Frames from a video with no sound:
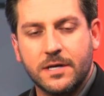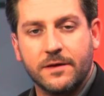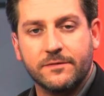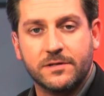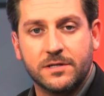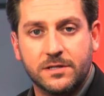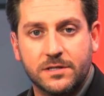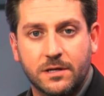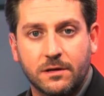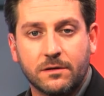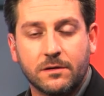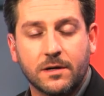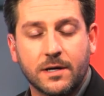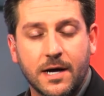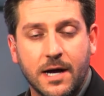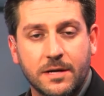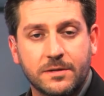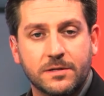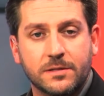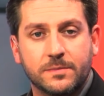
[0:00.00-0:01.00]
Obviously, Jericho
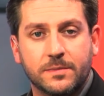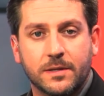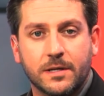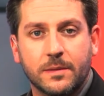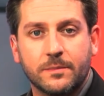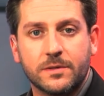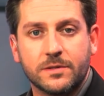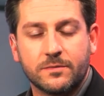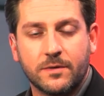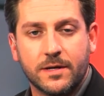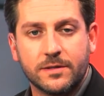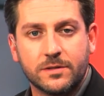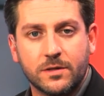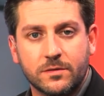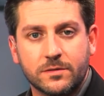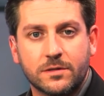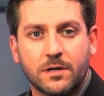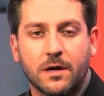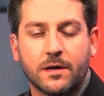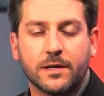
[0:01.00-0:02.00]
Cotchery's become his red
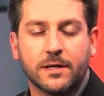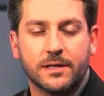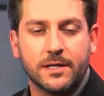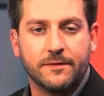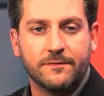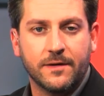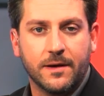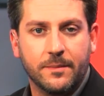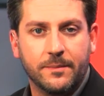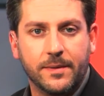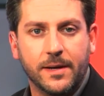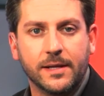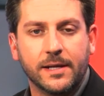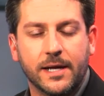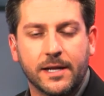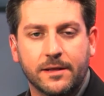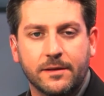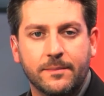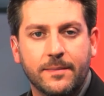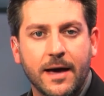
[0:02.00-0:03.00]
zone target, Le'Veon Bell
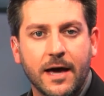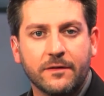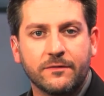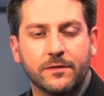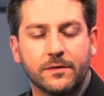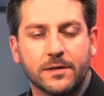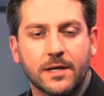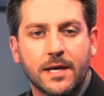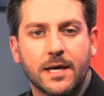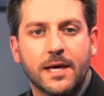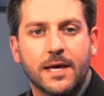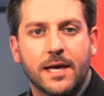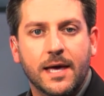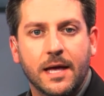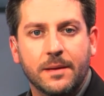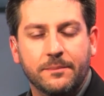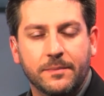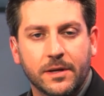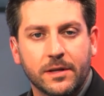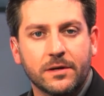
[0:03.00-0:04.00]
out of the backfield,
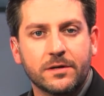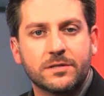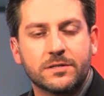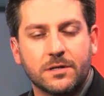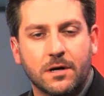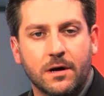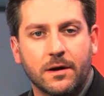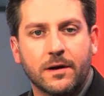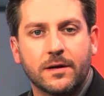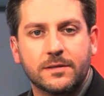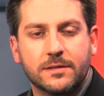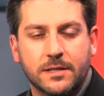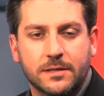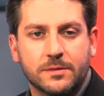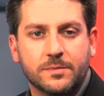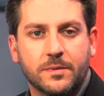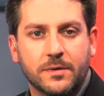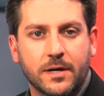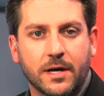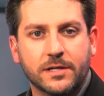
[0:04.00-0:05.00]
and Miller's targets and
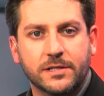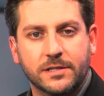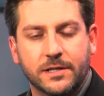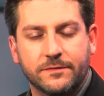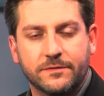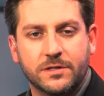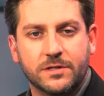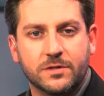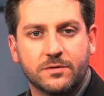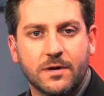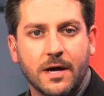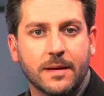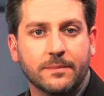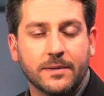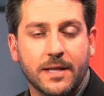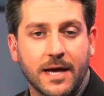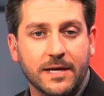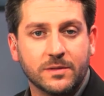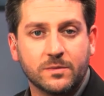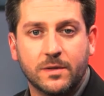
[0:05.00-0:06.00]
his production have just
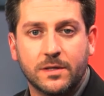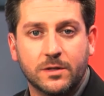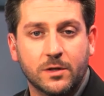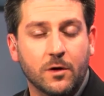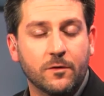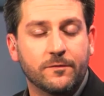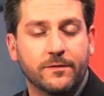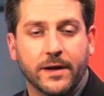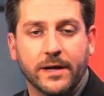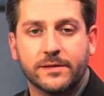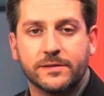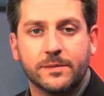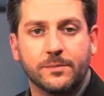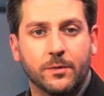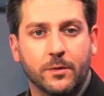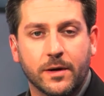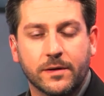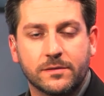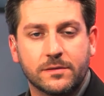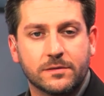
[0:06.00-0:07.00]
dropped. Last week, no fantasy
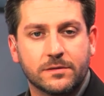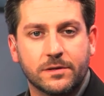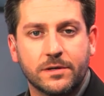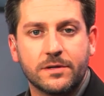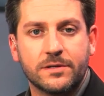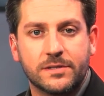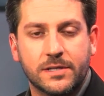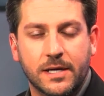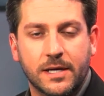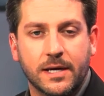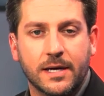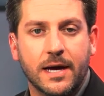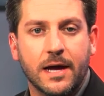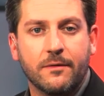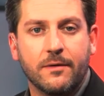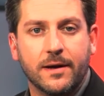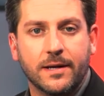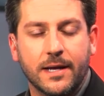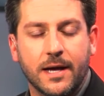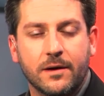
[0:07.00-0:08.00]
points, and so you're seeing a
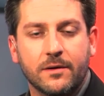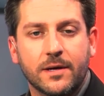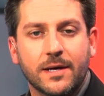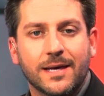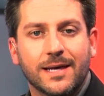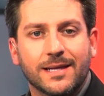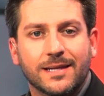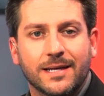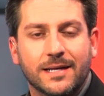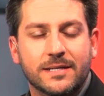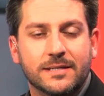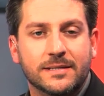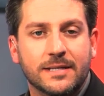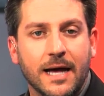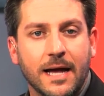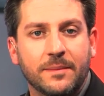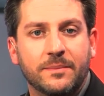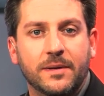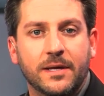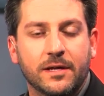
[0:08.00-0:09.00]
guy right now that is
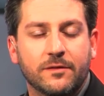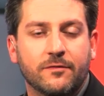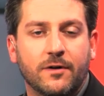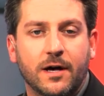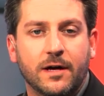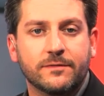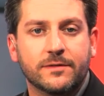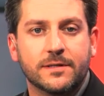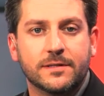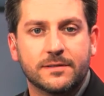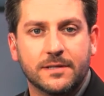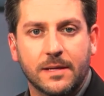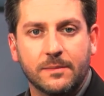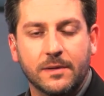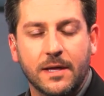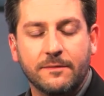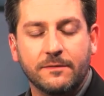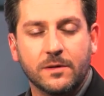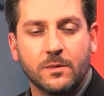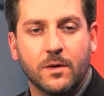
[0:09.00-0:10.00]
not being involved to the same
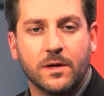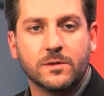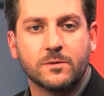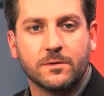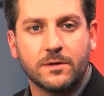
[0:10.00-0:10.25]
level he was